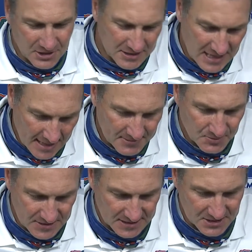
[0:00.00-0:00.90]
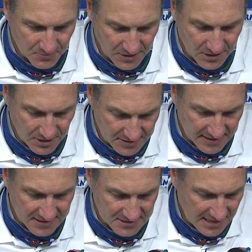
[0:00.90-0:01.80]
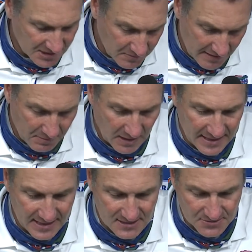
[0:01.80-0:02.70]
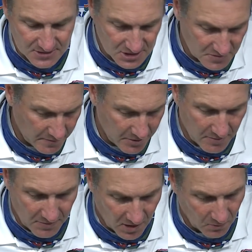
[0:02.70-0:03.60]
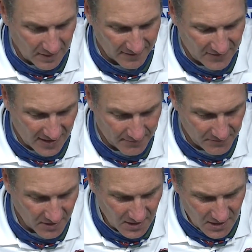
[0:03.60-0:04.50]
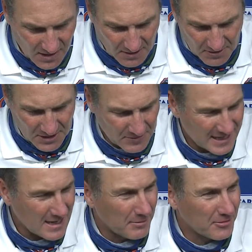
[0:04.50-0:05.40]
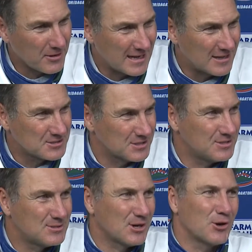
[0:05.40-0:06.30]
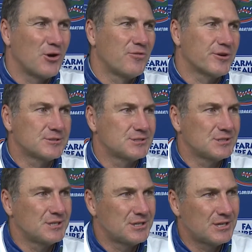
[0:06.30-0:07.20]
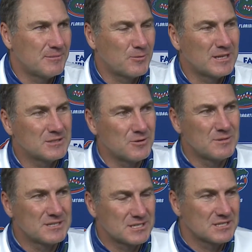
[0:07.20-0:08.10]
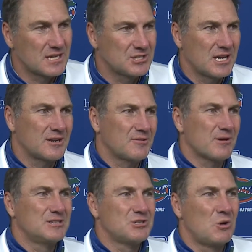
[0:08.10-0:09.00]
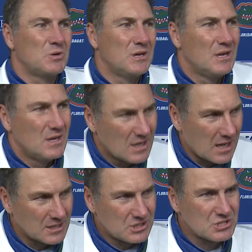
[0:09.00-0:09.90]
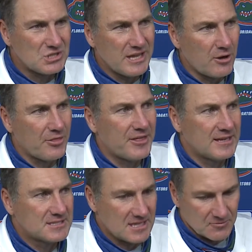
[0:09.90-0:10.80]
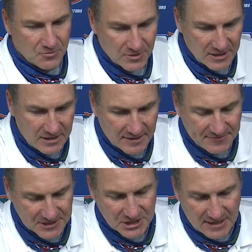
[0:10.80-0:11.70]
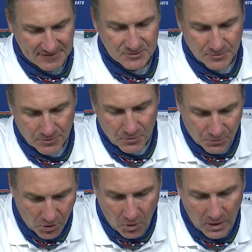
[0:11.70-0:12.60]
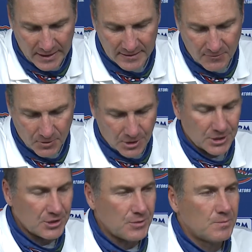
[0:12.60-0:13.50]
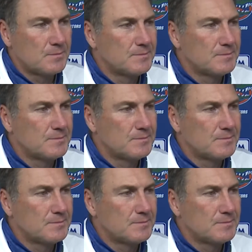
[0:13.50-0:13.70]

times we did some really good things. Guys made plays. We distributed the ball well at times. But, you know, we had a couple three and outs. We had two turnovers. You know, I mean, we missed this touchdown in the red zone. Just little things that are really efficient offense where we're rolling that we're going to do.